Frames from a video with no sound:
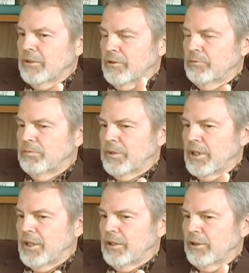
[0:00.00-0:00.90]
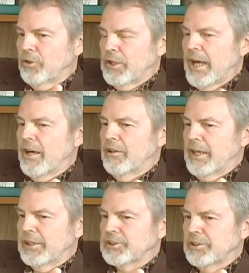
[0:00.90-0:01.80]
to uh, go down
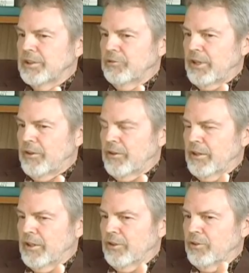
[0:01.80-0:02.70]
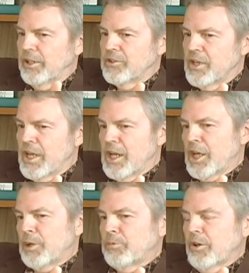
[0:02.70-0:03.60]
actually rather than increase.
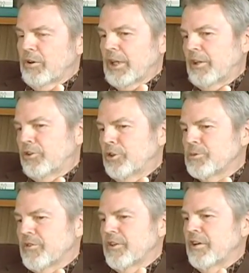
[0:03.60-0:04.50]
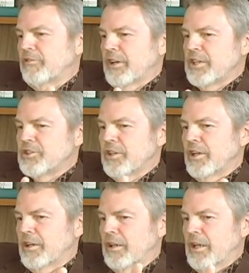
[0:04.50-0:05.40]
But in terms of innovation
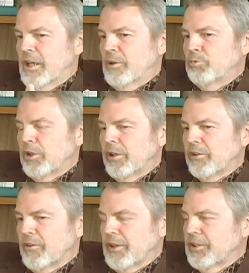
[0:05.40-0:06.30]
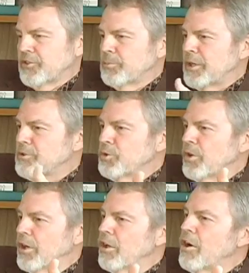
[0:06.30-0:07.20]
and political things, sometimes you
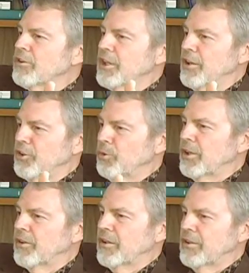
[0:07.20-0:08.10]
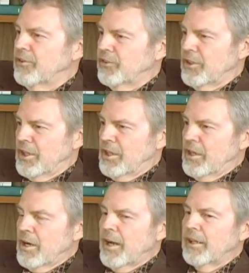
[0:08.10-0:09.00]
want a long tail. You want these
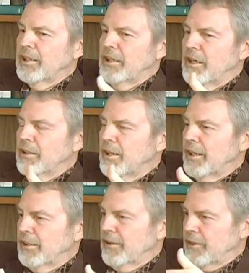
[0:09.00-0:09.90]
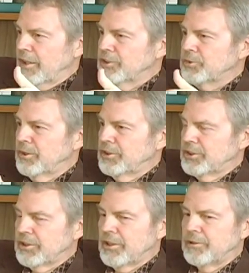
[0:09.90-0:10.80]
highly unlikely things,
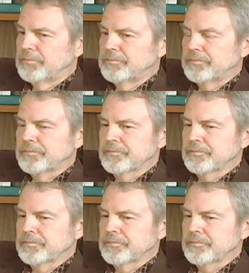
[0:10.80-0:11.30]
which um,